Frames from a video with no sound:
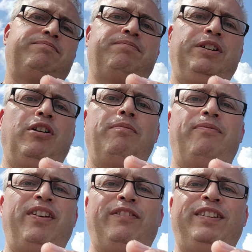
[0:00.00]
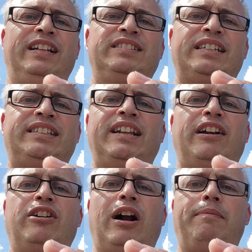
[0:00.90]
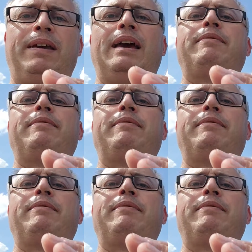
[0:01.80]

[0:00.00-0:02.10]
1600 RPM